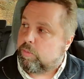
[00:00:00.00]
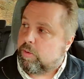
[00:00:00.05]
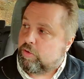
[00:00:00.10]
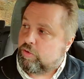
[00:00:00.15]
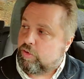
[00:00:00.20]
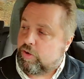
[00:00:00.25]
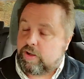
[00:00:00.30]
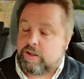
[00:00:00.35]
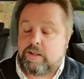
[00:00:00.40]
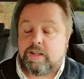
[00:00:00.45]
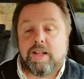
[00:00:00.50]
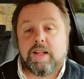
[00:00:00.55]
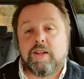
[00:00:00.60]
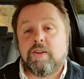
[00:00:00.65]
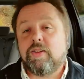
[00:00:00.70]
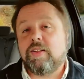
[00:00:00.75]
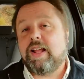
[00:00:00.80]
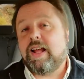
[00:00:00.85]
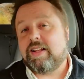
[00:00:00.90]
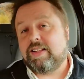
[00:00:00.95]
So make sure to click
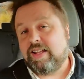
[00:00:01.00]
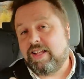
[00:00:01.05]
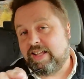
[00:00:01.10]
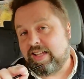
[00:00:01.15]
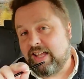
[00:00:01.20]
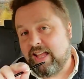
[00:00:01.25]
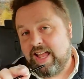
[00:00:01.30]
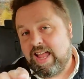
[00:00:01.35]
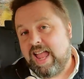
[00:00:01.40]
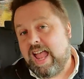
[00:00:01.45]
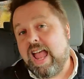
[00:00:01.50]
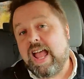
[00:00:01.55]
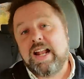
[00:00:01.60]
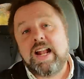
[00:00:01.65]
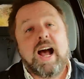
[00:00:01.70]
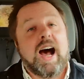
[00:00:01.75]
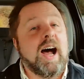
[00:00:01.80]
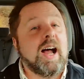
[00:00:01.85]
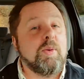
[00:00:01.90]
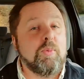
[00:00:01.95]
on that link,
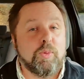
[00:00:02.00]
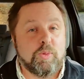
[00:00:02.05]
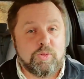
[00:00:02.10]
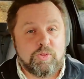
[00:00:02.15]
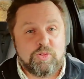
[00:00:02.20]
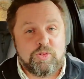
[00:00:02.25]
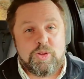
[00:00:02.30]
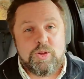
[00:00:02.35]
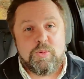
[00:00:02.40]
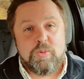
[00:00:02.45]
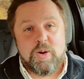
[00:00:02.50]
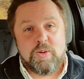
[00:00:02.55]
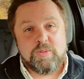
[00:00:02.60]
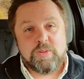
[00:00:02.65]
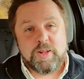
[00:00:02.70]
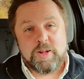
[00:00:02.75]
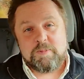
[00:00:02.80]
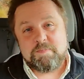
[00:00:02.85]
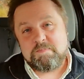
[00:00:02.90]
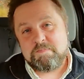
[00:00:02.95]
and I will see you
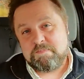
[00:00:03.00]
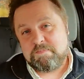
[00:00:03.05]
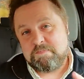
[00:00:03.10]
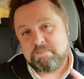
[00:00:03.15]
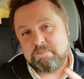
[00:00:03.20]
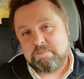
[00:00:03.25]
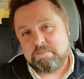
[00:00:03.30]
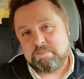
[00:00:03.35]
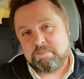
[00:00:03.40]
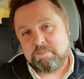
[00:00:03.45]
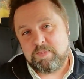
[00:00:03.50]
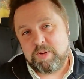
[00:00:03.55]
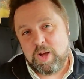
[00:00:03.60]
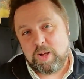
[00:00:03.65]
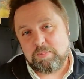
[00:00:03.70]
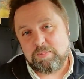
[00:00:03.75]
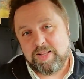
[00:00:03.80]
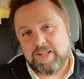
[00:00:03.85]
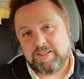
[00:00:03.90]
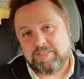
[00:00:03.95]
over there.
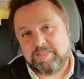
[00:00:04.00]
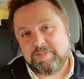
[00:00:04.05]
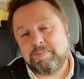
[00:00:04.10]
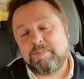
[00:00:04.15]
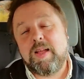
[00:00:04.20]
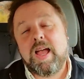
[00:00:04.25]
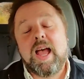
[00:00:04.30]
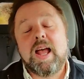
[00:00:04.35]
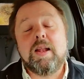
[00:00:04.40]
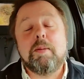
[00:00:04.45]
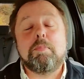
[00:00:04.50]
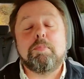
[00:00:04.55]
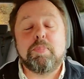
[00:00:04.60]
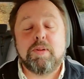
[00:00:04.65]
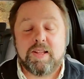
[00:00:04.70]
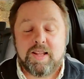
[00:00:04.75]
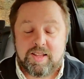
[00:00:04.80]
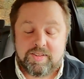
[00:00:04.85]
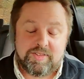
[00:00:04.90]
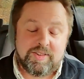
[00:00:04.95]
God bless, and a
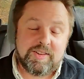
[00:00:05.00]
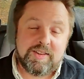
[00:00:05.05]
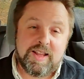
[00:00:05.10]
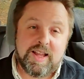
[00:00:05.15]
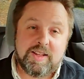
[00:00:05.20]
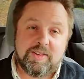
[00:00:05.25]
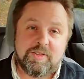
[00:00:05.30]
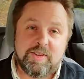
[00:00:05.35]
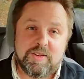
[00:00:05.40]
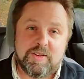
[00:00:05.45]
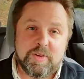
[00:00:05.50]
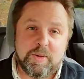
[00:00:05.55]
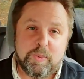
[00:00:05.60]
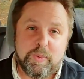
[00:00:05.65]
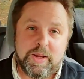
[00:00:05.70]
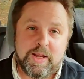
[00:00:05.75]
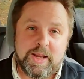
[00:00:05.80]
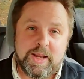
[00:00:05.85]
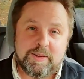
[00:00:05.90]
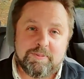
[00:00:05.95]
blessed Thanksgiving
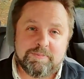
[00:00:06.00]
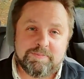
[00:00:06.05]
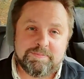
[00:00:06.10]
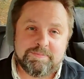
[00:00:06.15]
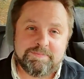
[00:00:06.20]
weekend.